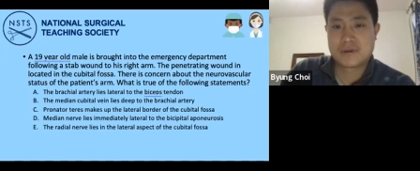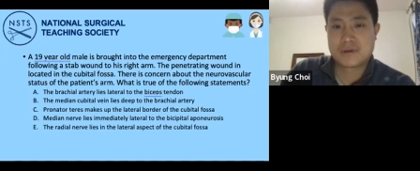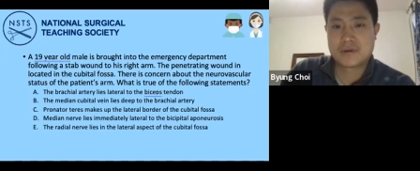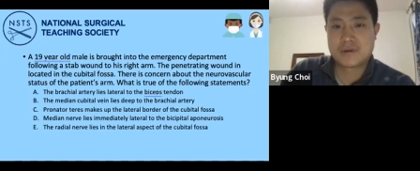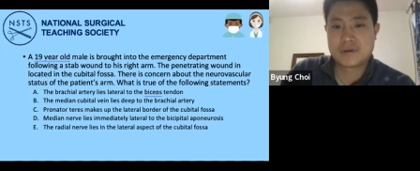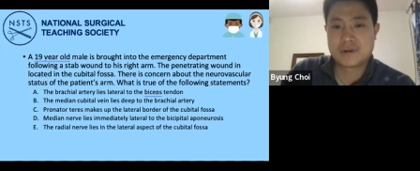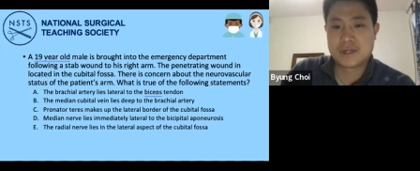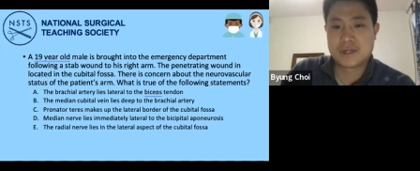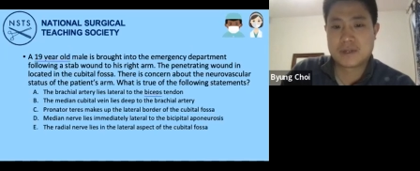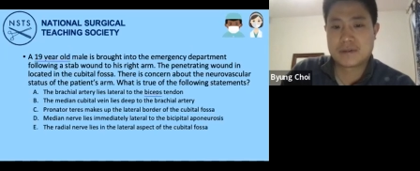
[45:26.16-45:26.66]

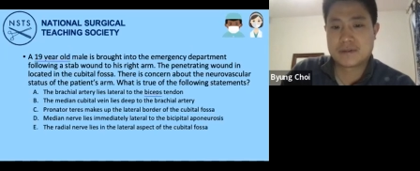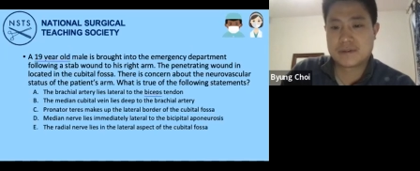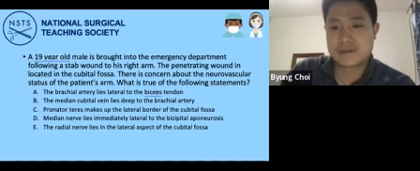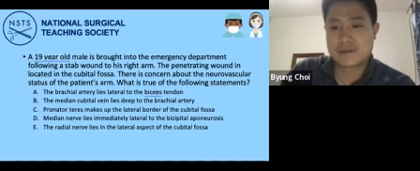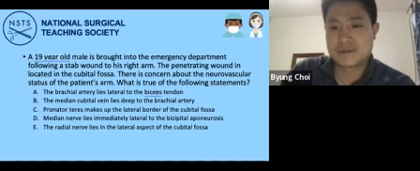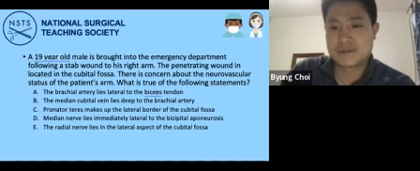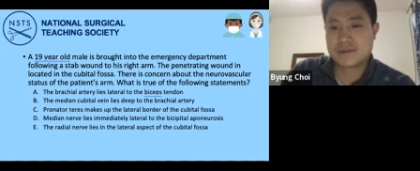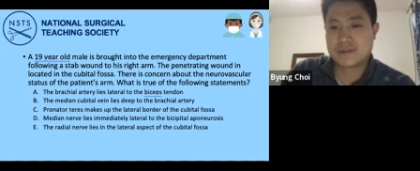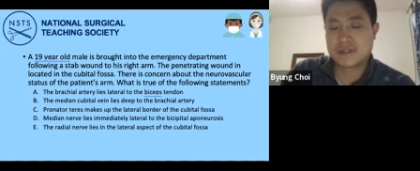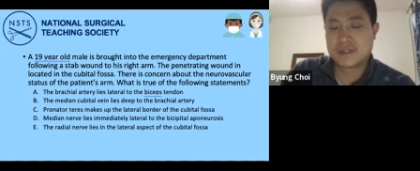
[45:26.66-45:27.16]
Great.
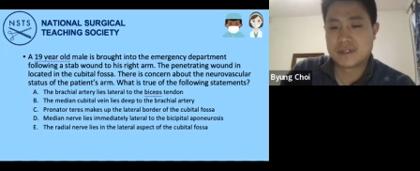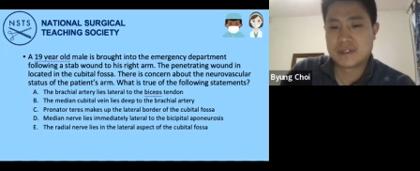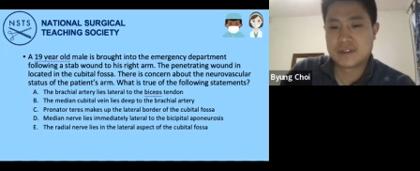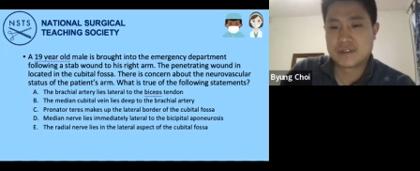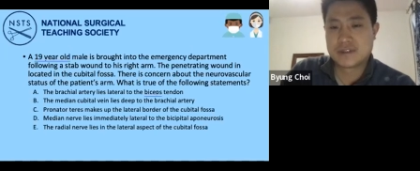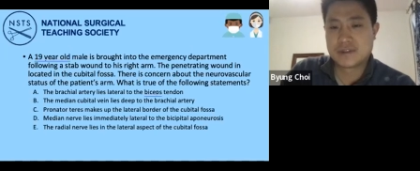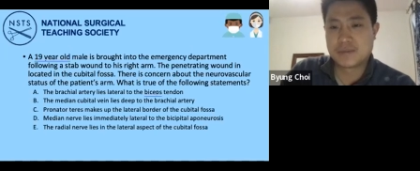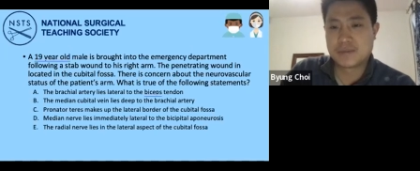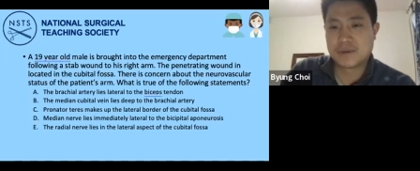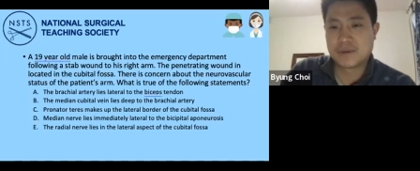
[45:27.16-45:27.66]

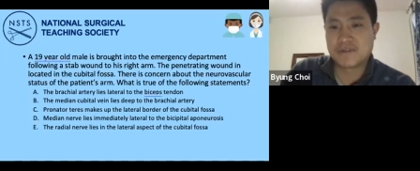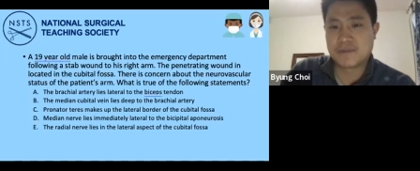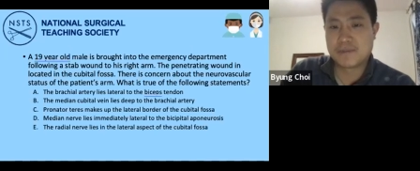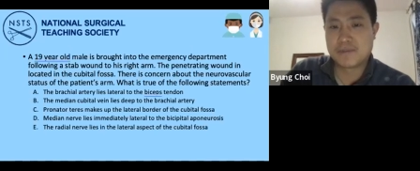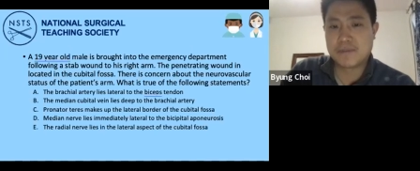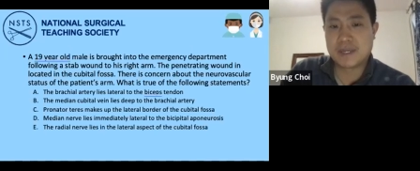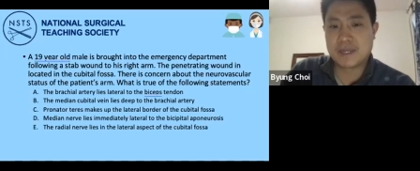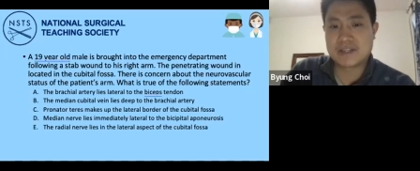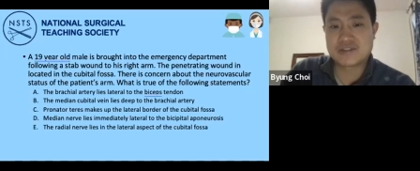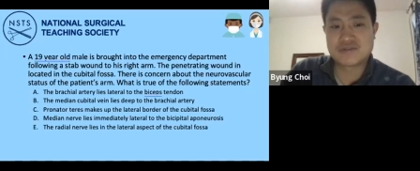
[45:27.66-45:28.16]
So a bit of a
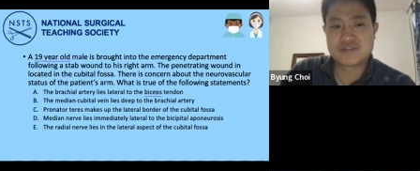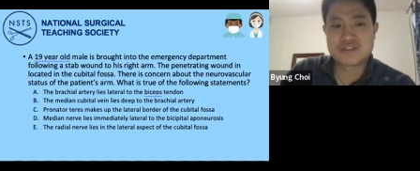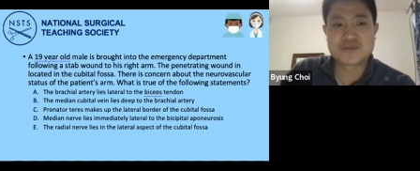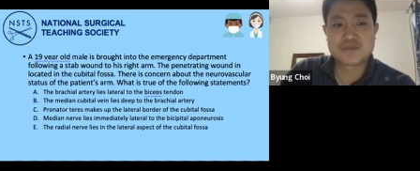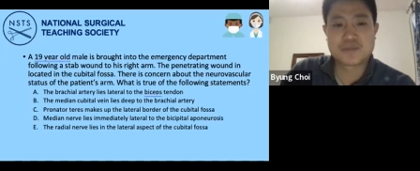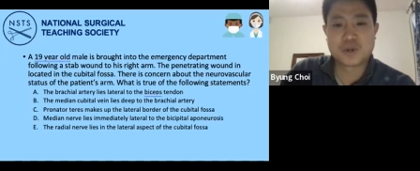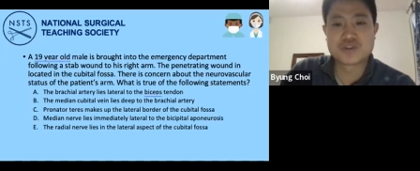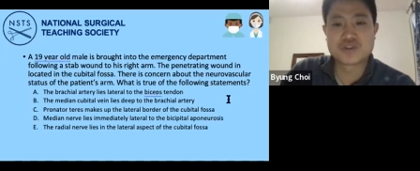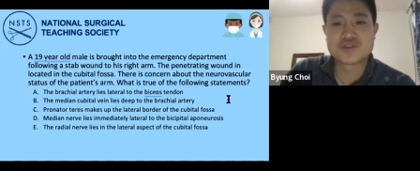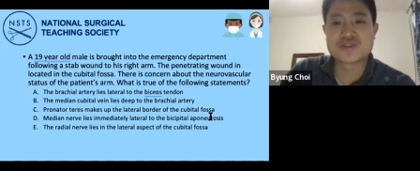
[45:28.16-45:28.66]
mixed
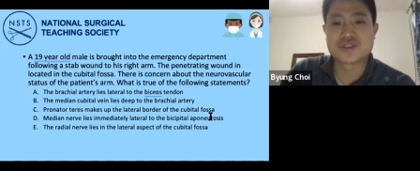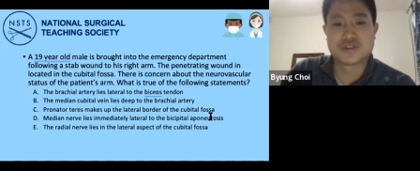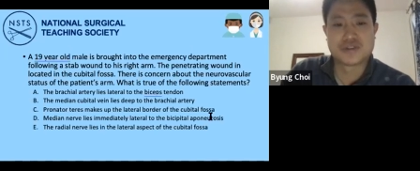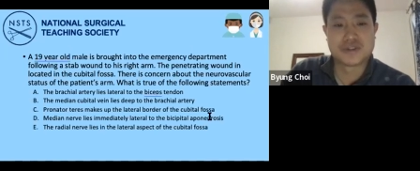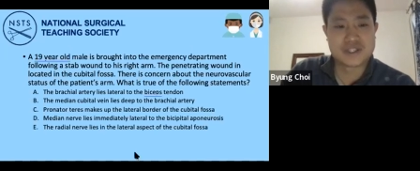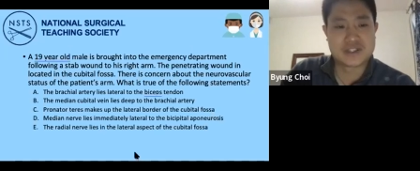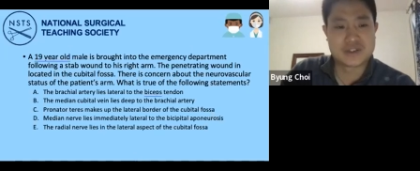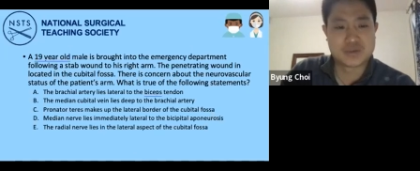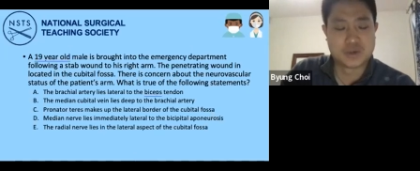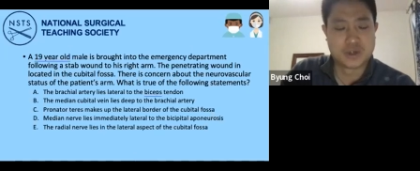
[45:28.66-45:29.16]
response on
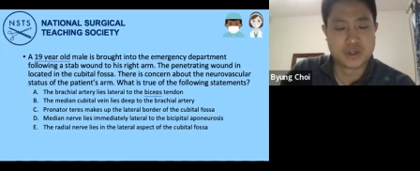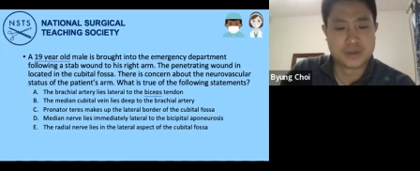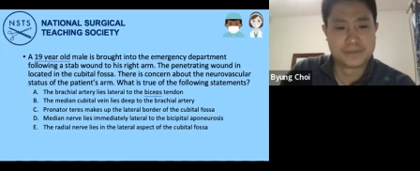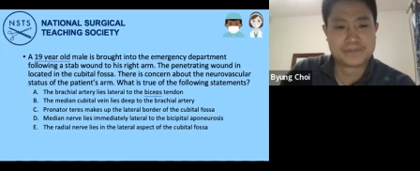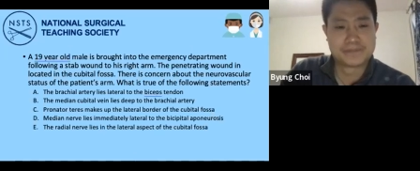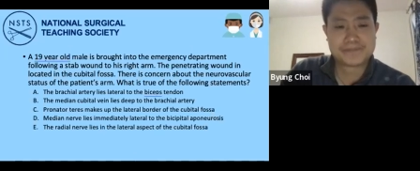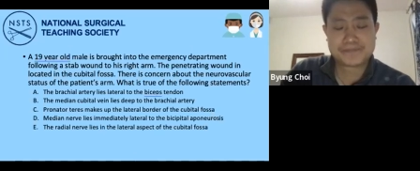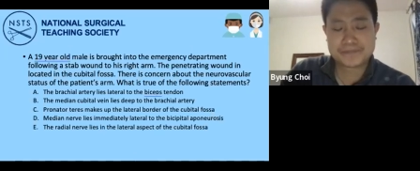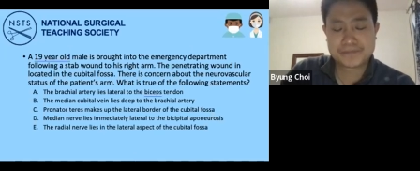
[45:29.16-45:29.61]
this one.